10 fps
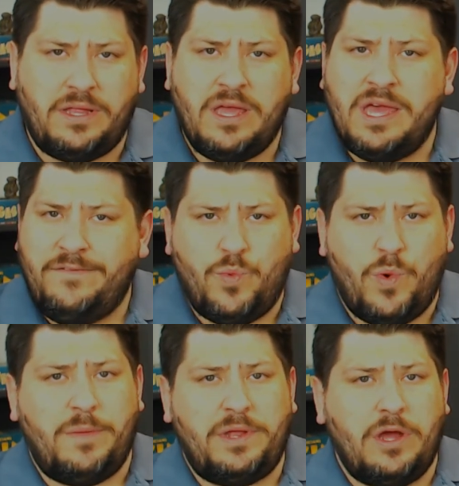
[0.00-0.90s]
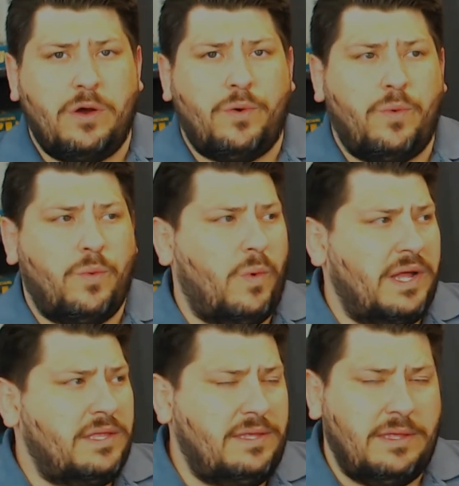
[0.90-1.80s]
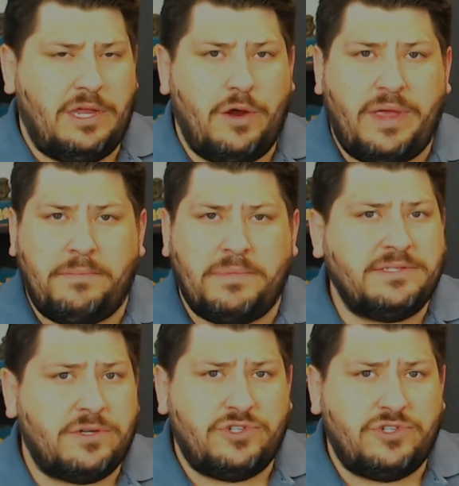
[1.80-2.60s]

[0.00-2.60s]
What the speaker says: If you want to let me know what game nights